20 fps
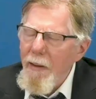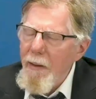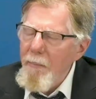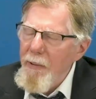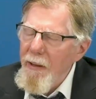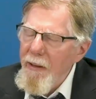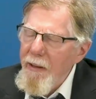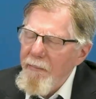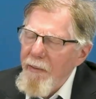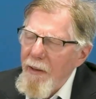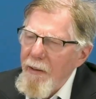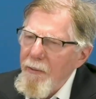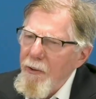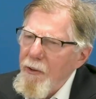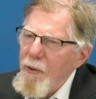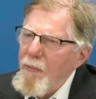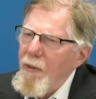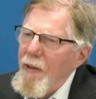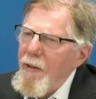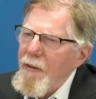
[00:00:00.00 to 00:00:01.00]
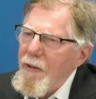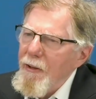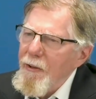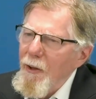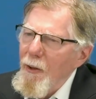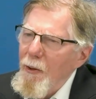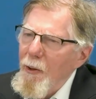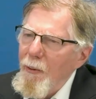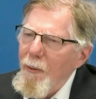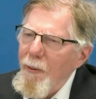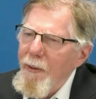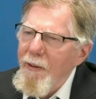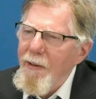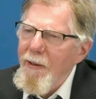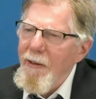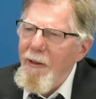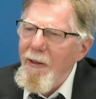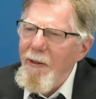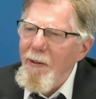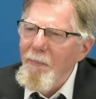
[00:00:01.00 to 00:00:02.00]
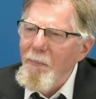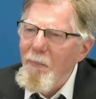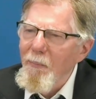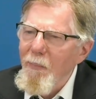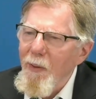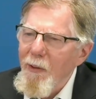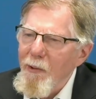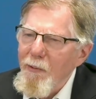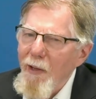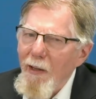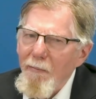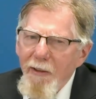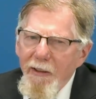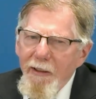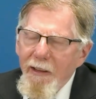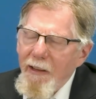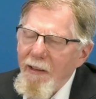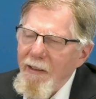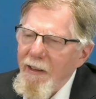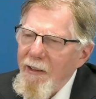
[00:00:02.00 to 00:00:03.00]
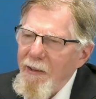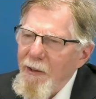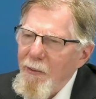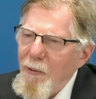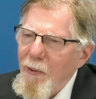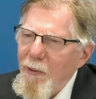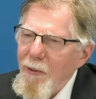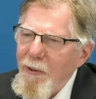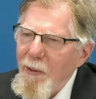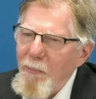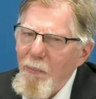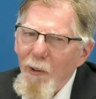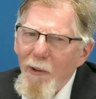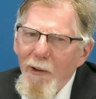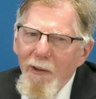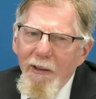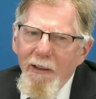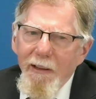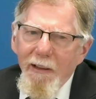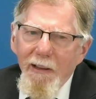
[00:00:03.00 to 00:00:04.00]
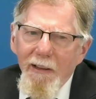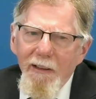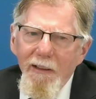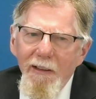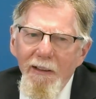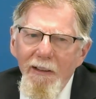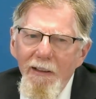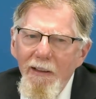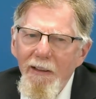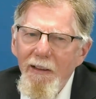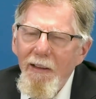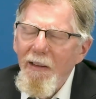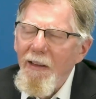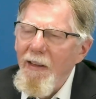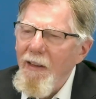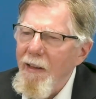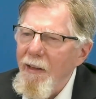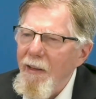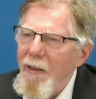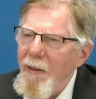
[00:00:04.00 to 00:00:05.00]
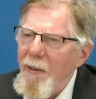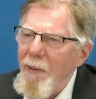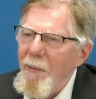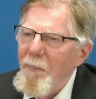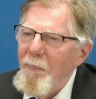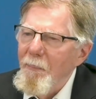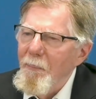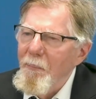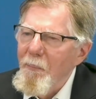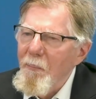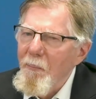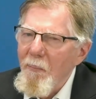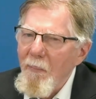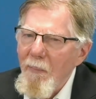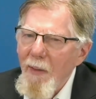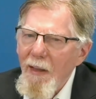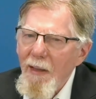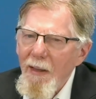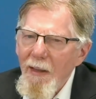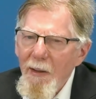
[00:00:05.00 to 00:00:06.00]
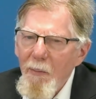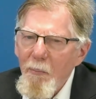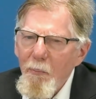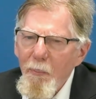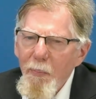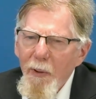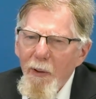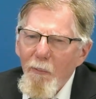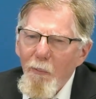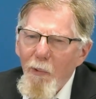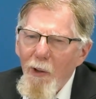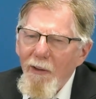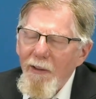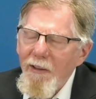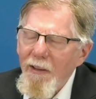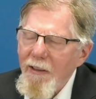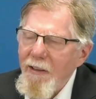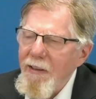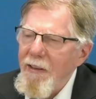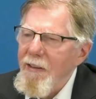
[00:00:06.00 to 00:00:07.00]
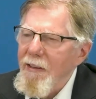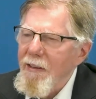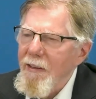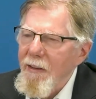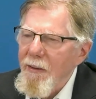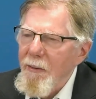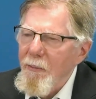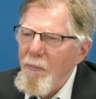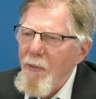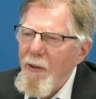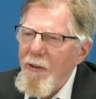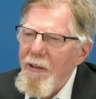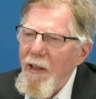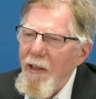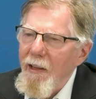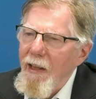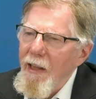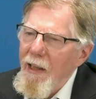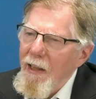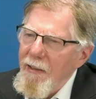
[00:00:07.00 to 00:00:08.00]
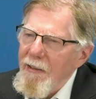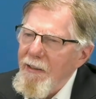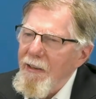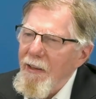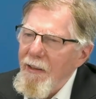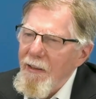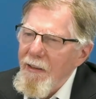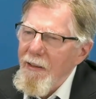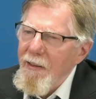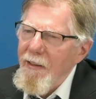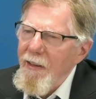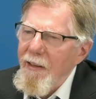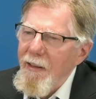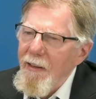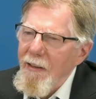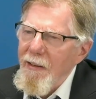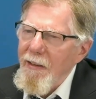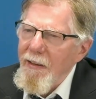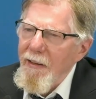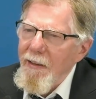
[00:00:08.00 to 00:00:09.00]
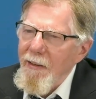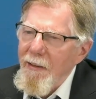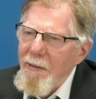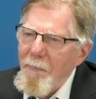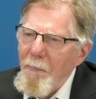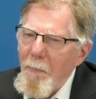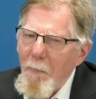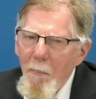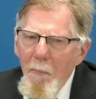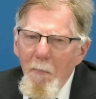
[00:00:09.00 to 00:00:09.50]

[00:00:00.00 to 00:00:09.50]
believe I was quite slow in gravitating towards the politics. But once I had done, then